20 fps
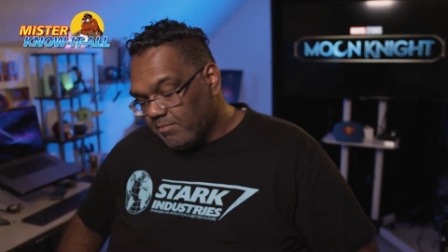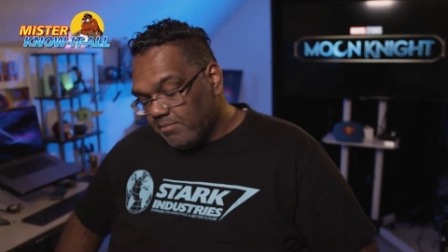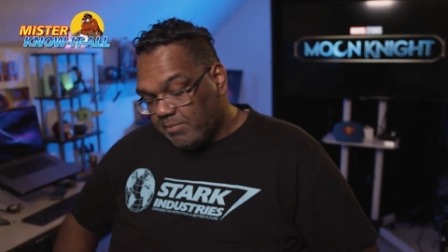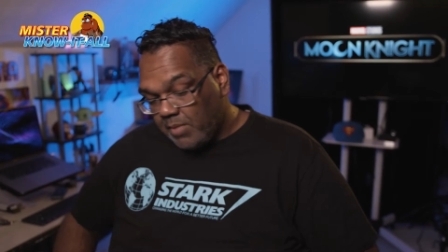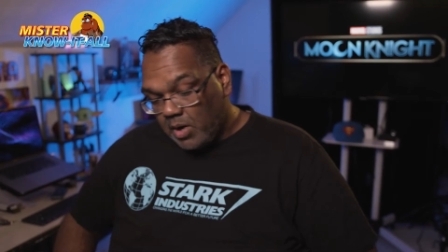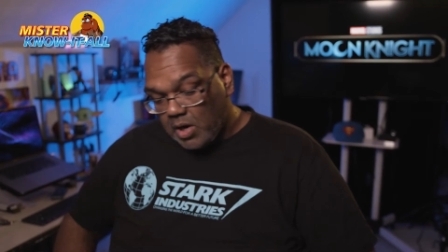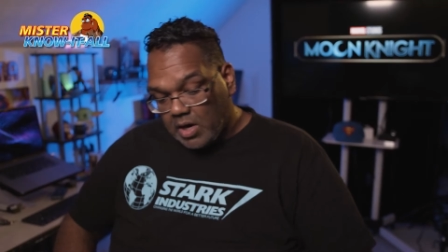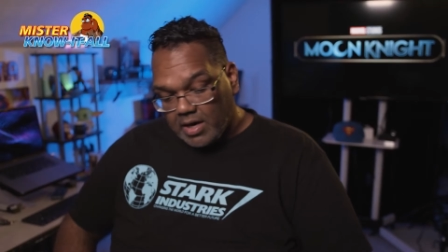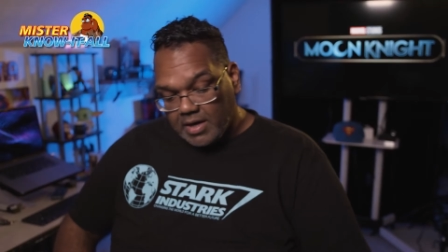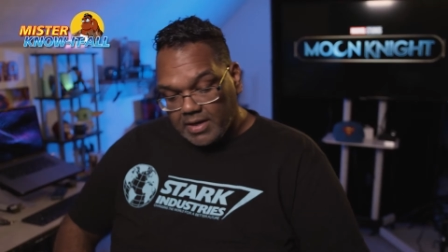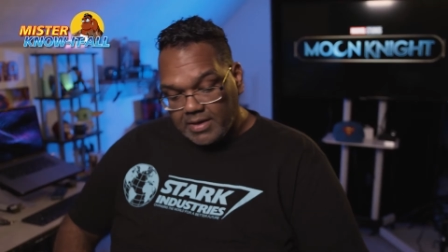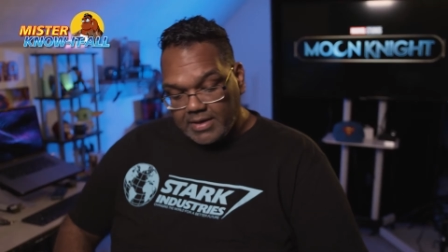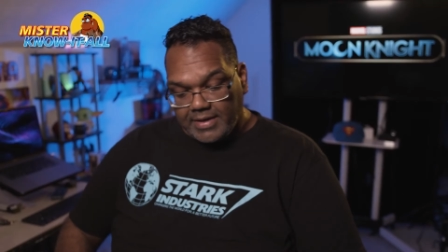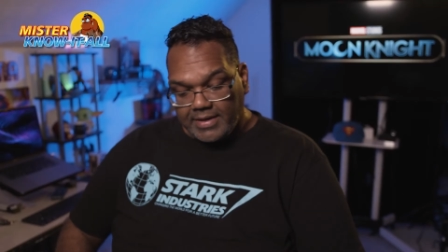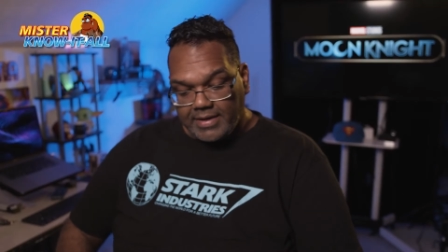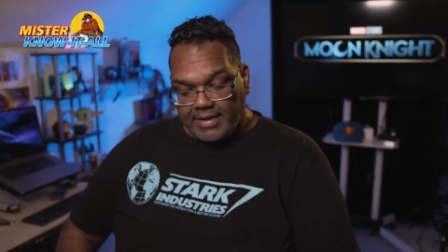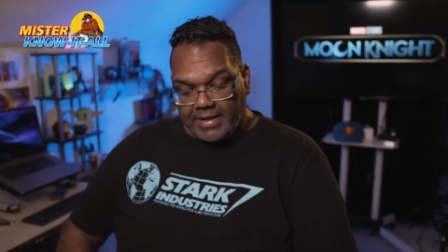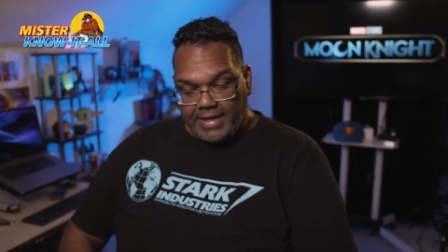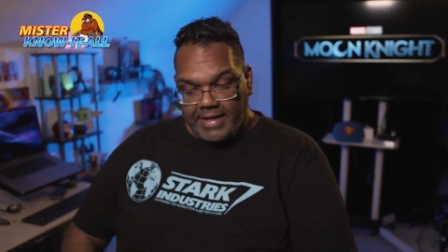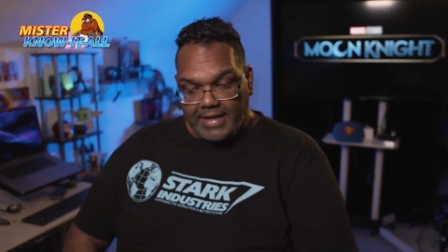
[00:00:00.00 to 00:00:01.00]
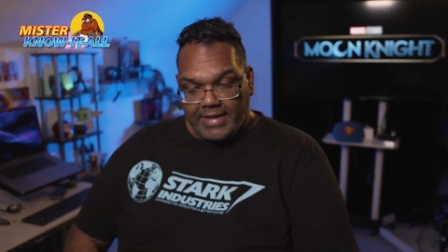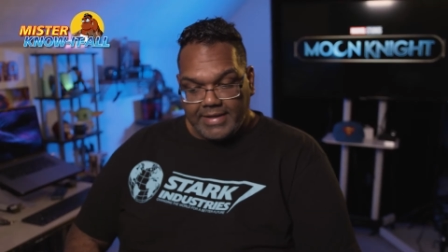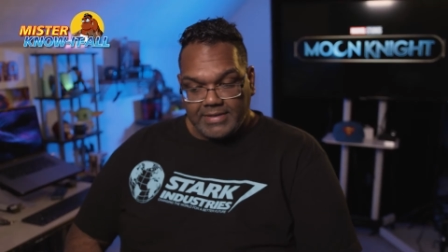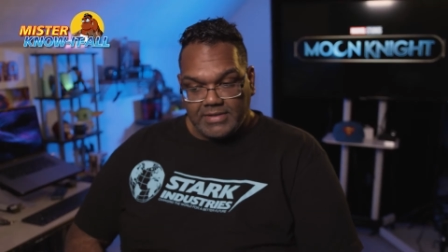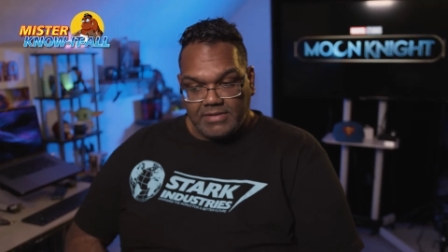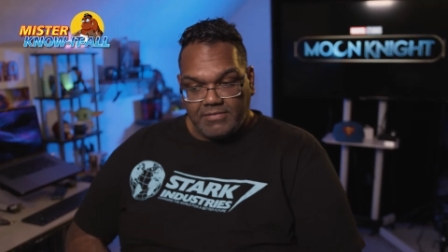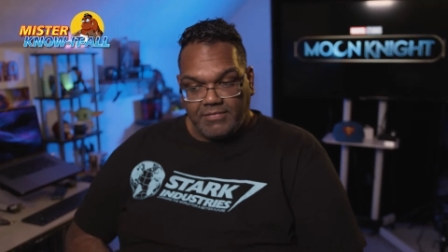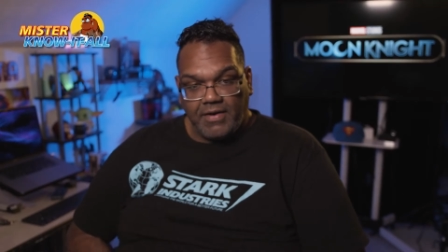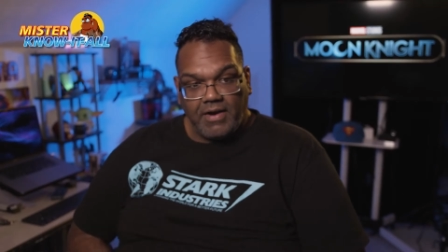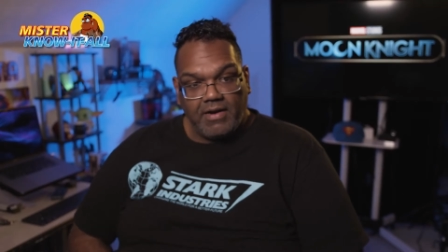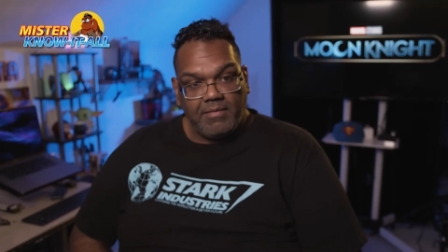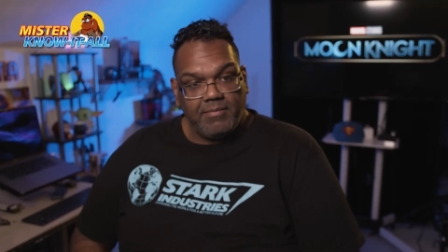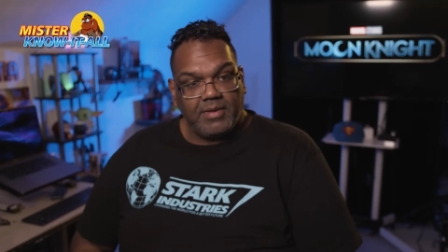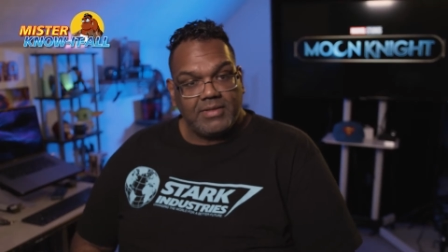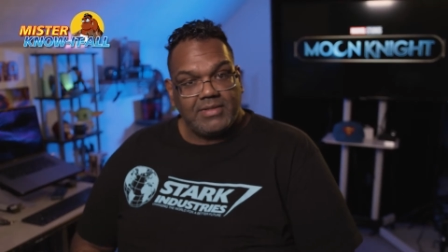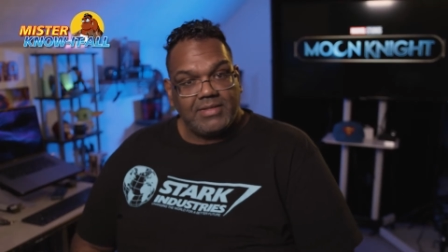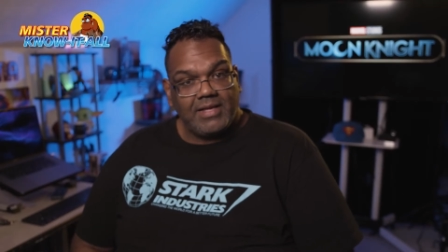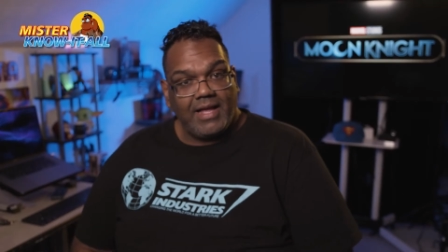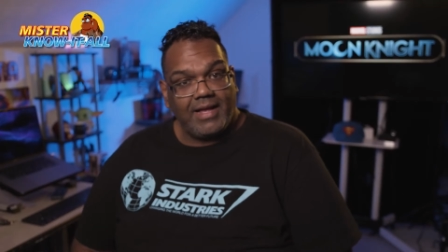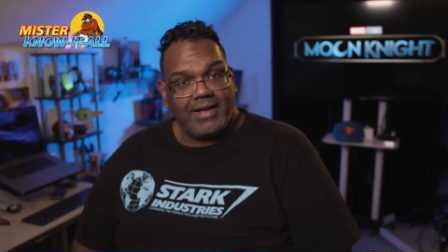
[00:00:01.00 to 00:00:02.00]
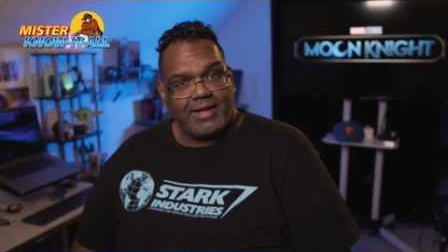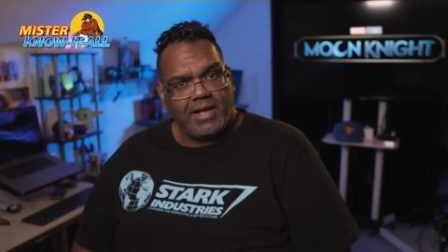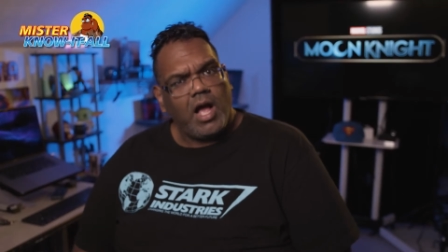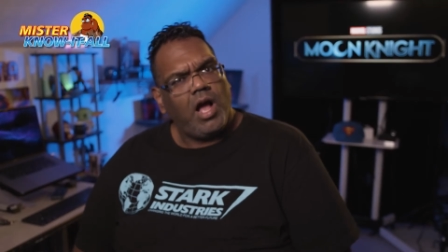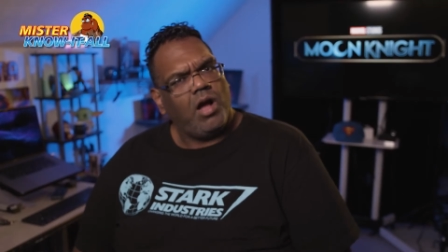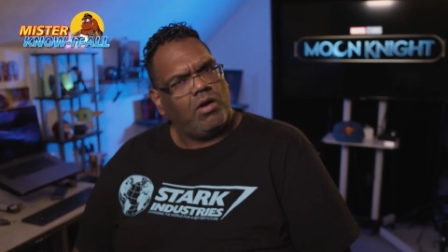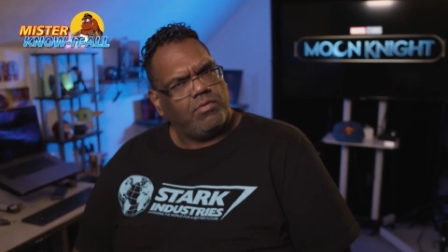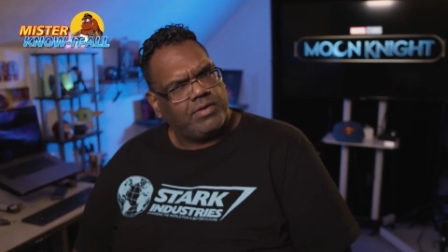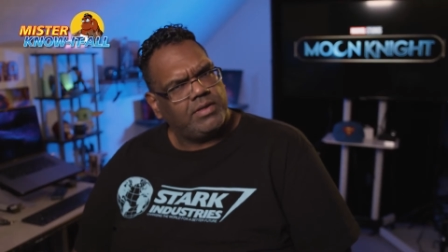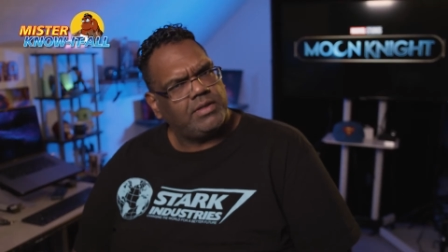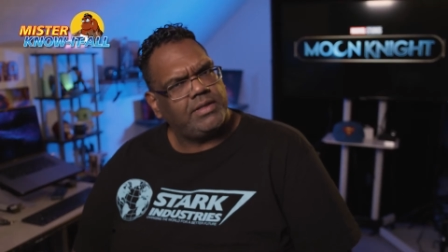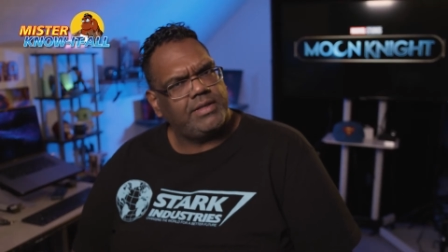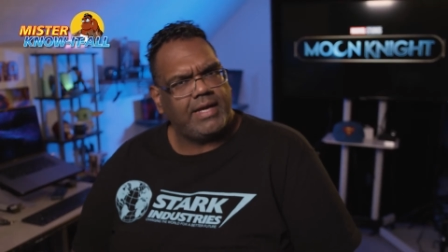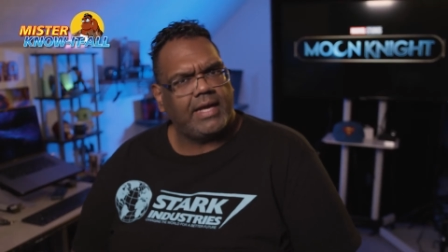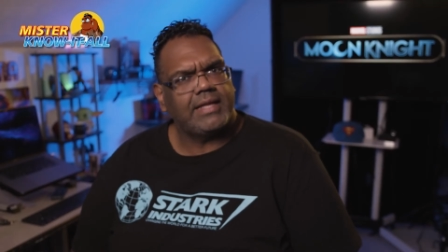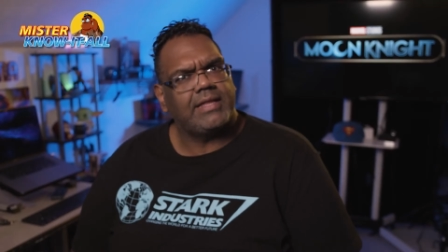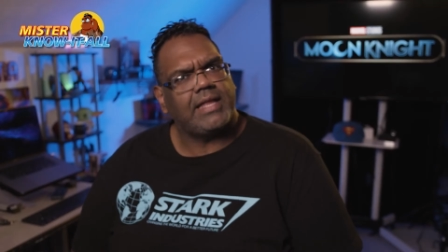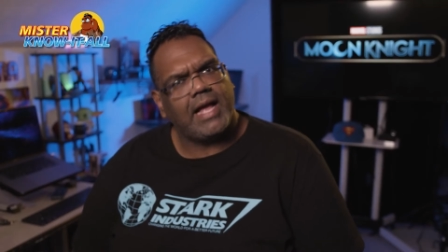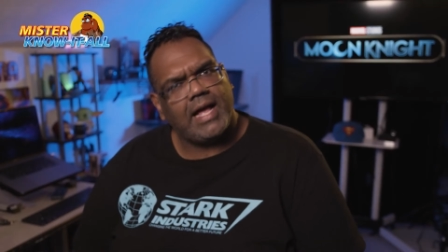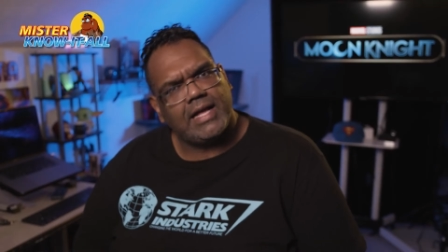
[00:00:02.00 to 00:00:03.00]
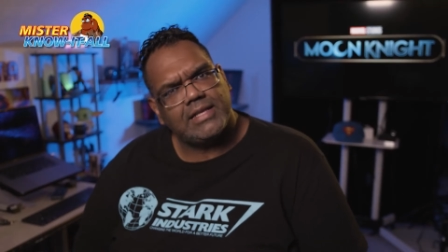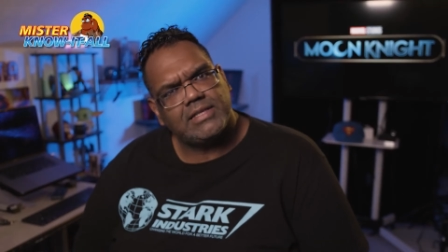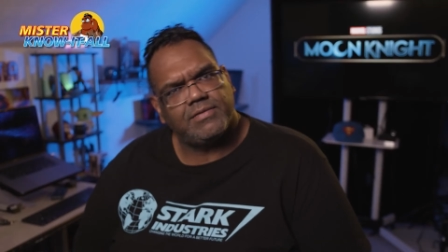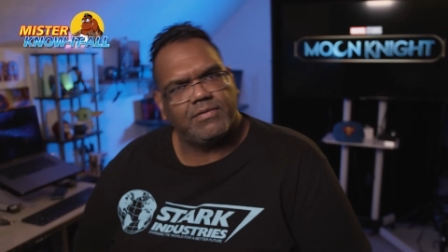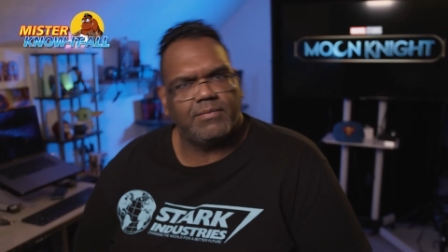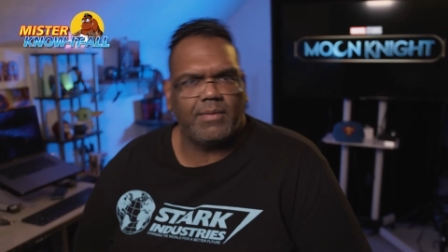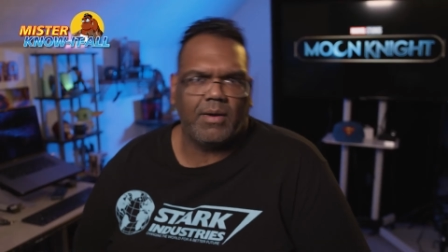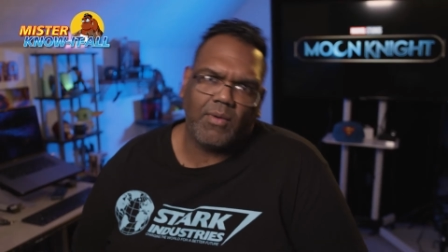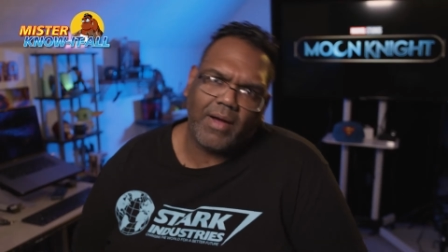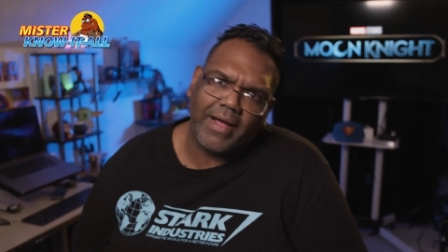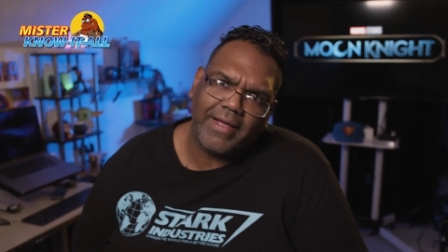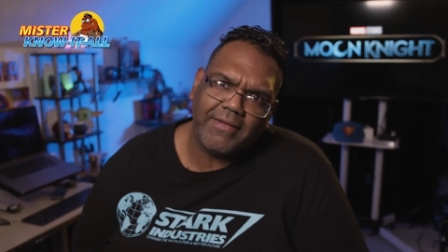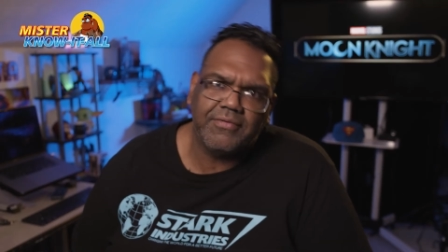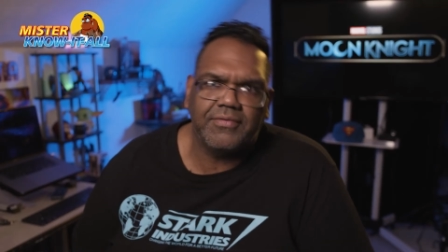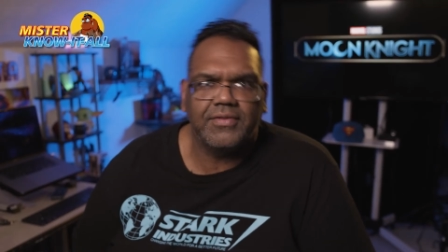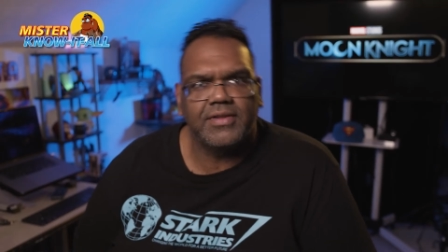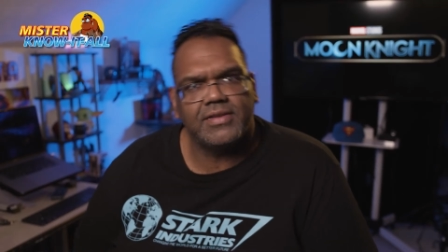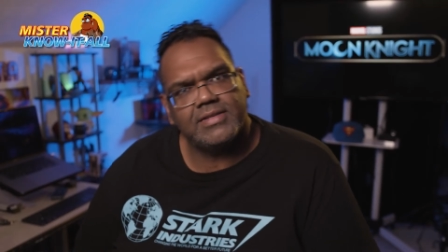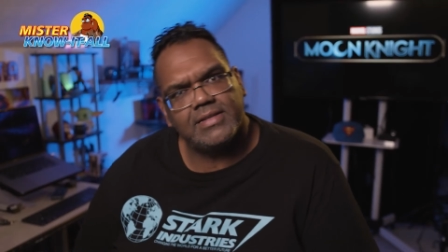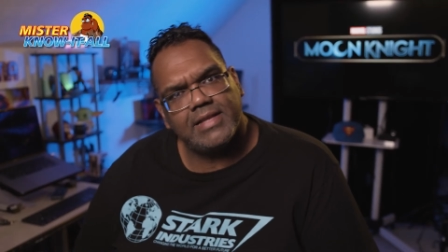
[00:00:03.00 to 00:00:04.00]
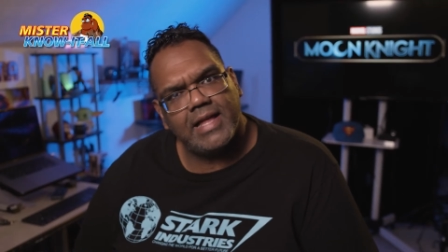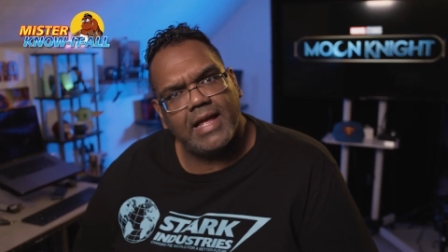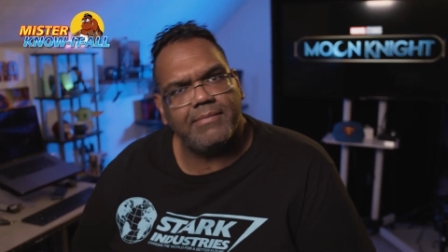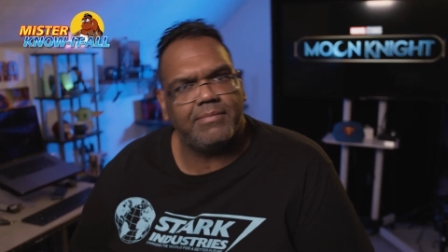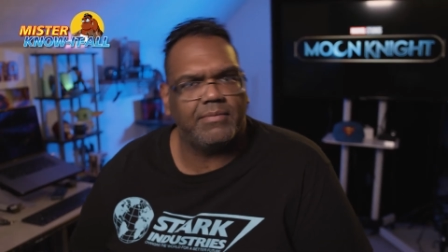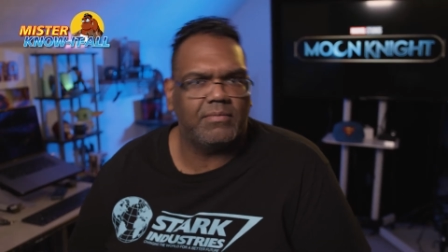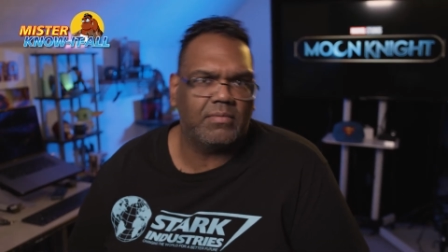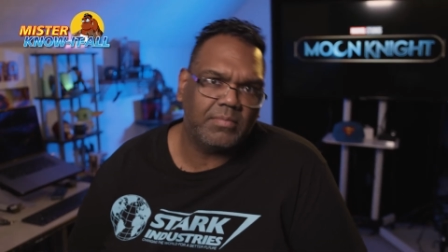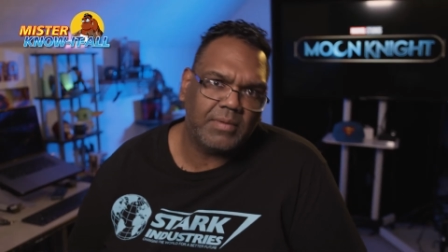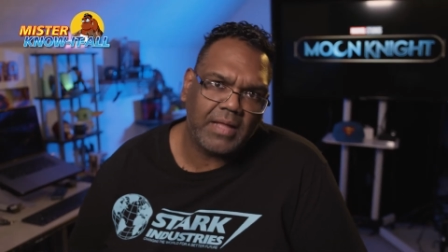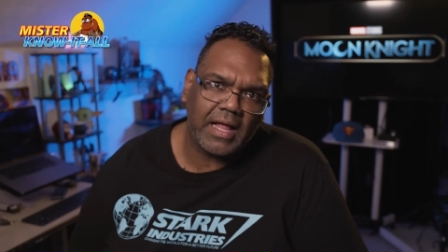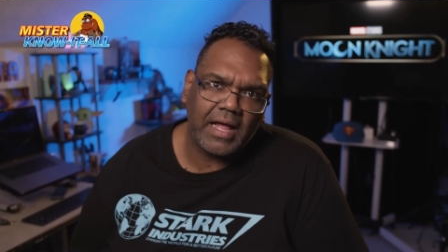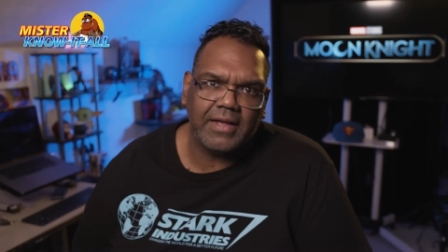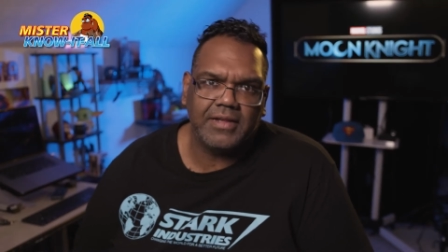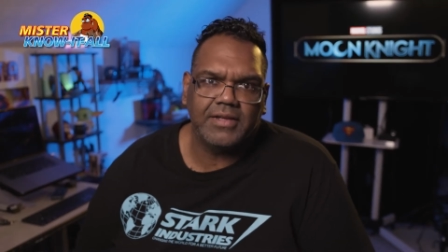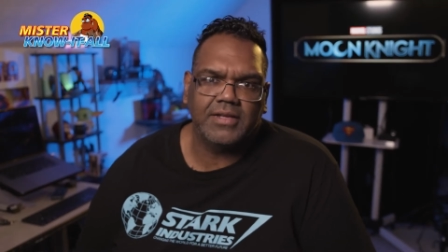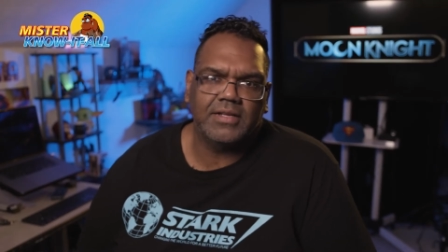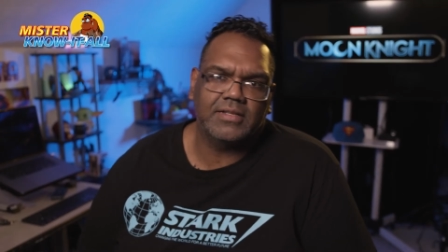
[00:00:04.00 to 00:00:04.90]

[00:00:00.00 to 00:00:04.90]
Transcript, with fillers: Marc is very much like, oh, really? You got the hots for my wife? This and that, blah, blah, blah. You